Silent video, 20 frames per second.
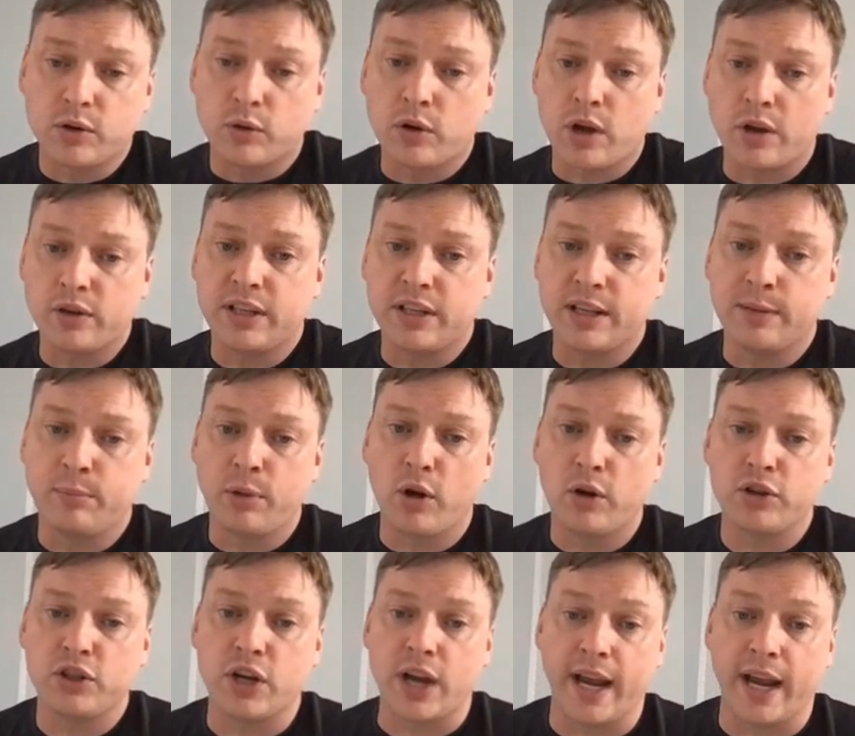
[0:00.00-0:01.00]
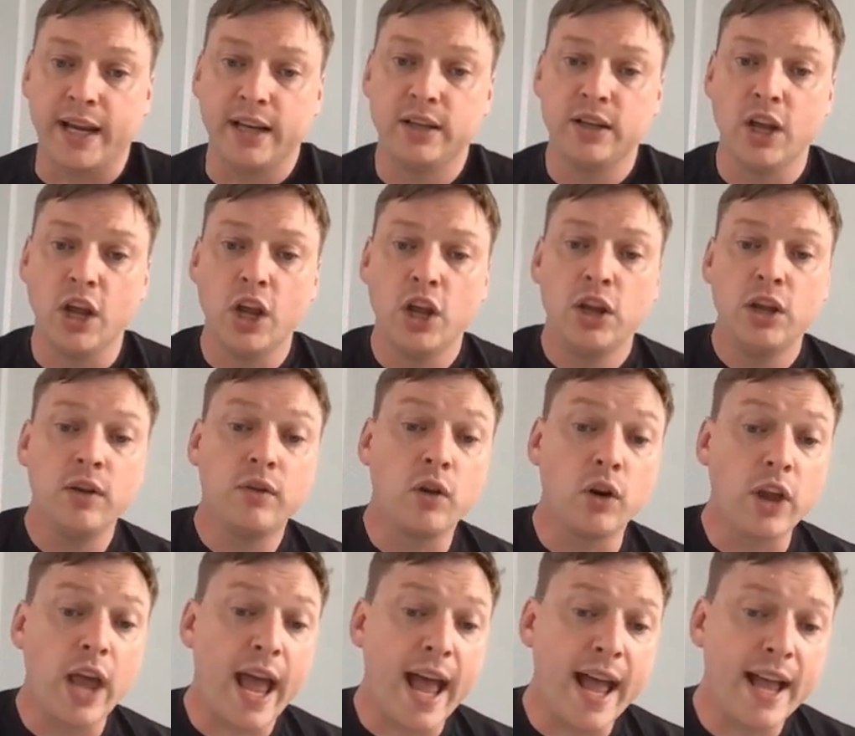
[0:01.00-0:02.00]
all go to the blockchain, you've got
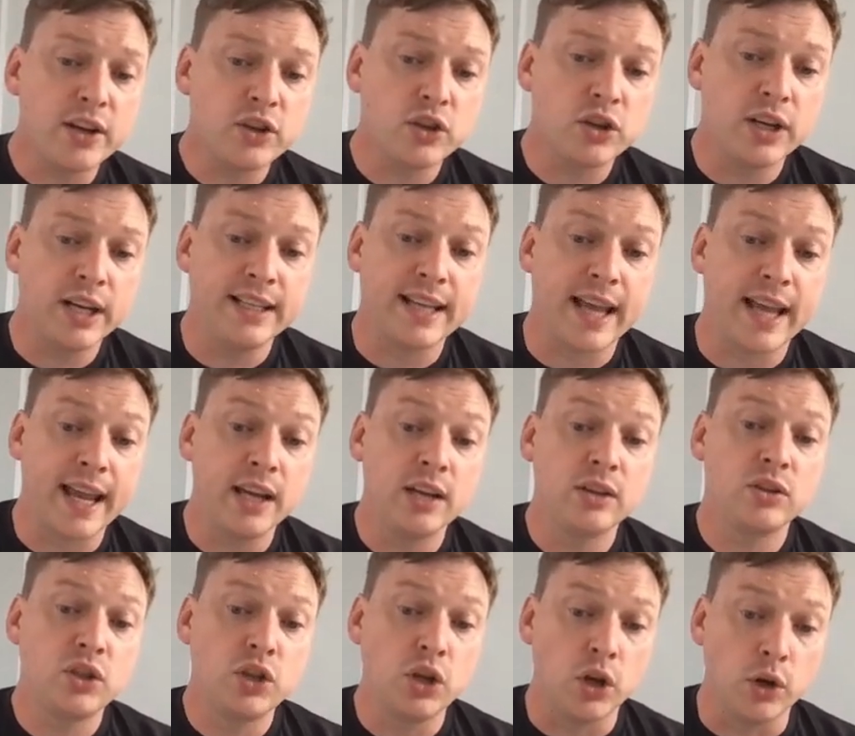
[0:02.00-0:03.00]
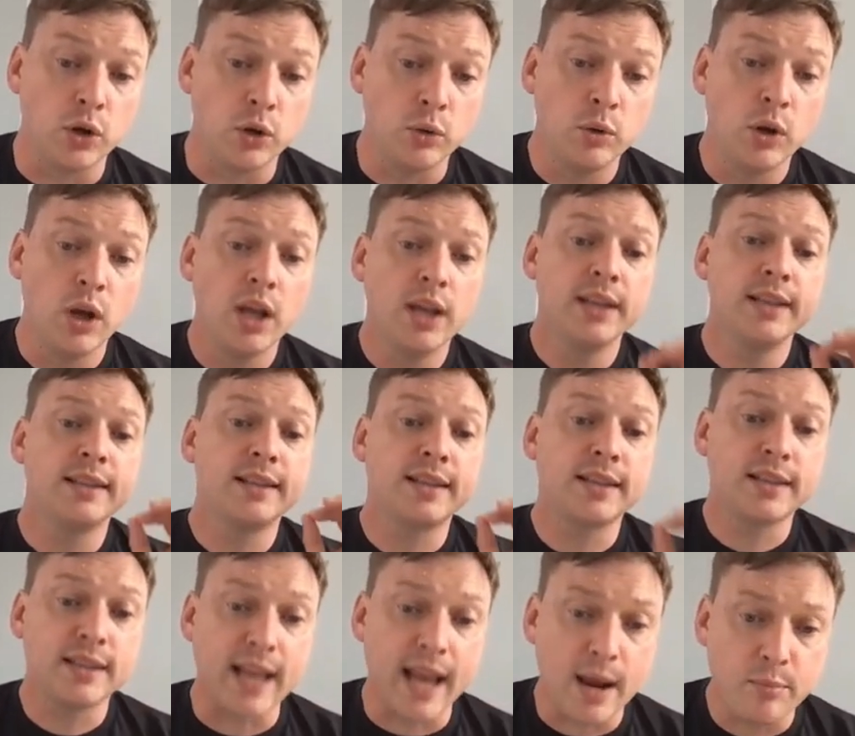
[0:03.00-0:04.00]
to actually take two
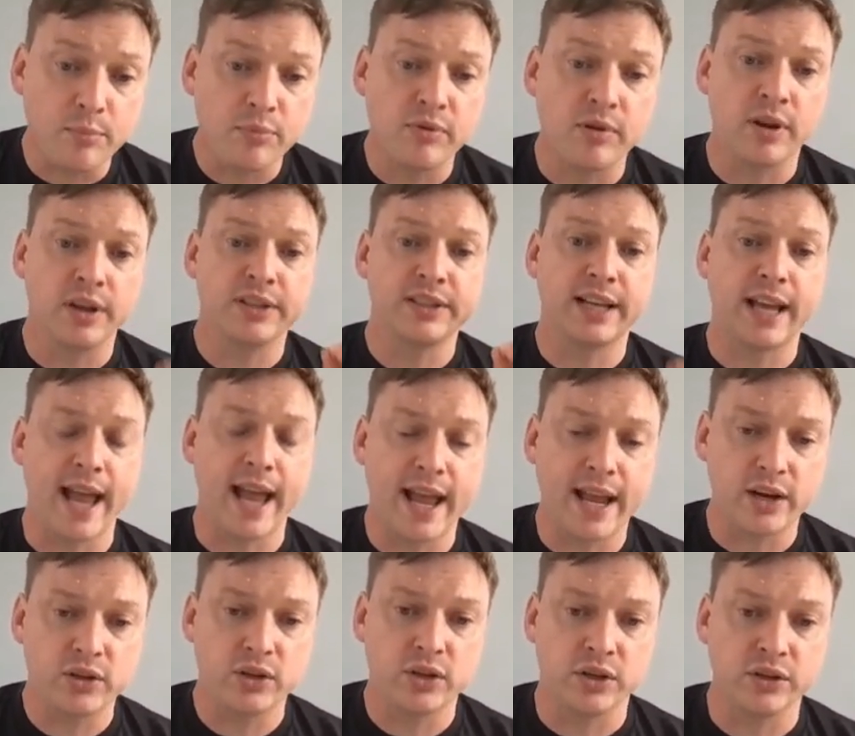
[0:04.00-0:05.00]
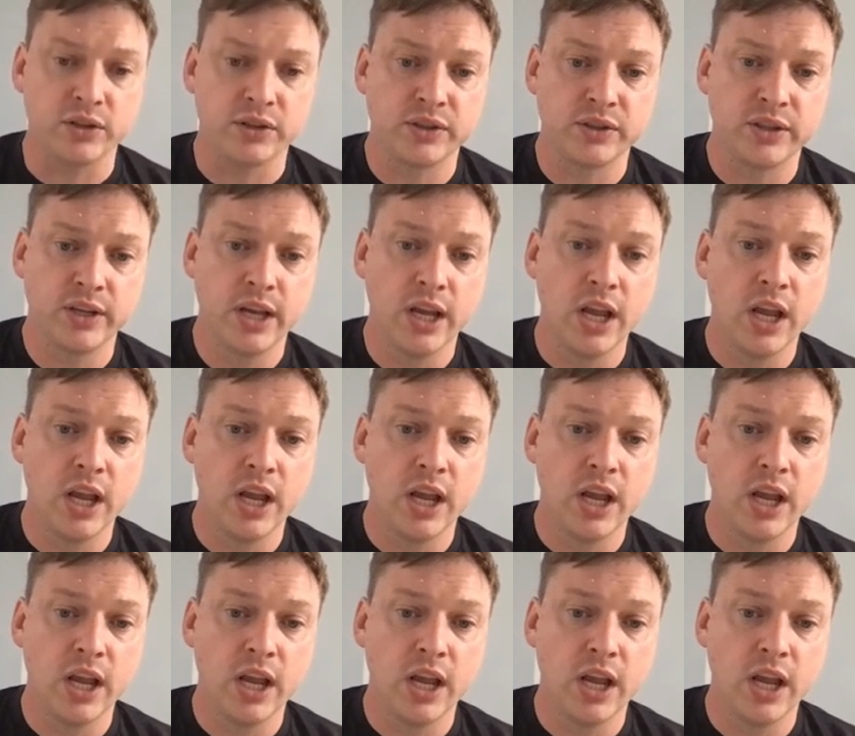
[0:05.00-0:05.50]
separate actions.